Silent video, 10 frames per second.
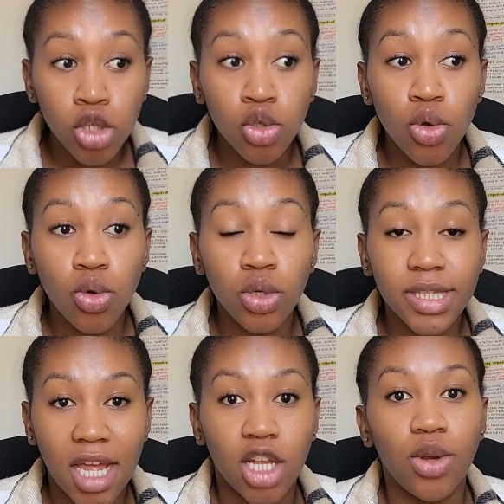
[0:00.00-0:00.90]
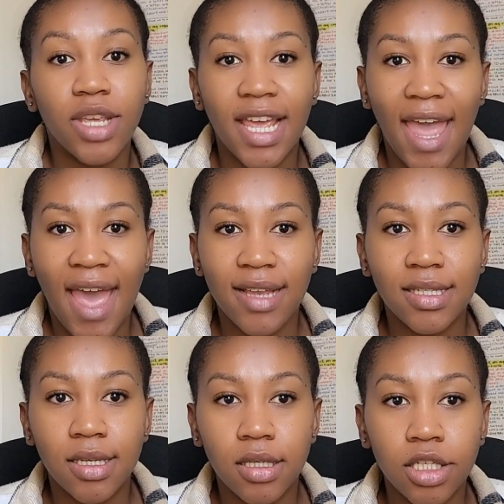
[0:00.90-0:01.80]
to start looking
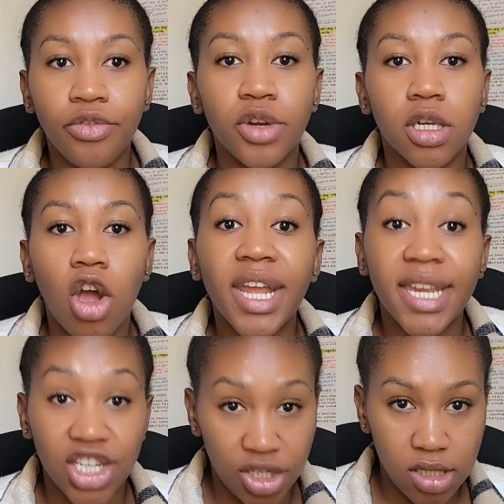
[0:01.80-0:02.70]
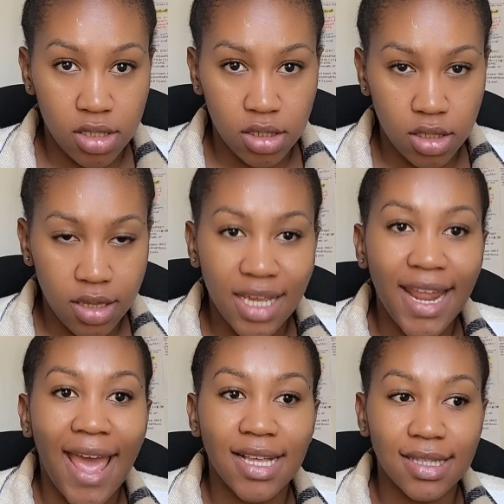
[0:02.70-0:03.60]
at different conditions that
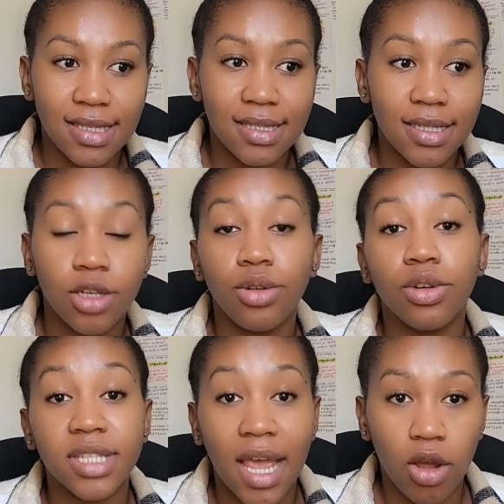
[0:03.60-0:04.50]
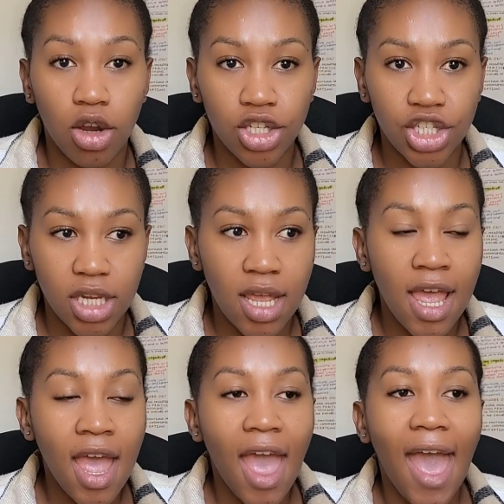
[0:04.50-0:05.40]
exist in neuropsychology
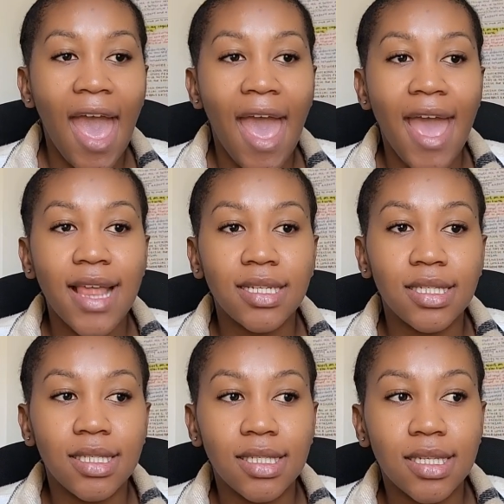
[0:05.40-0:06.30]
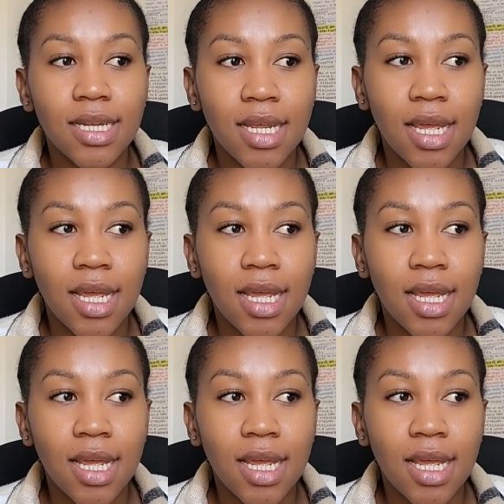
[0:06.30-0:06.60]
and